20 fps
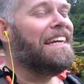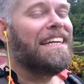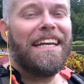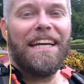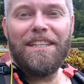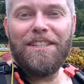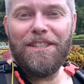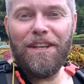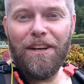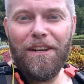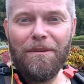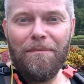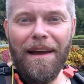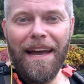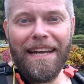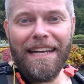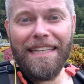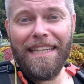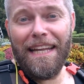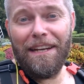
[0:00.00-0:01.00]
get shown a
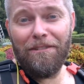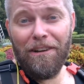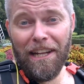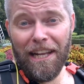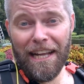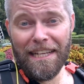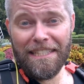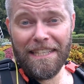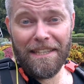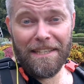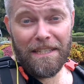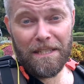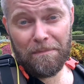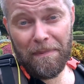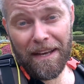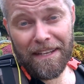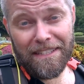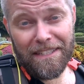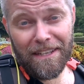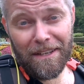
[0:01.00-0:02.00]
Mac, and then realized that the
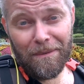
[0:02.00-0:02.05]
specs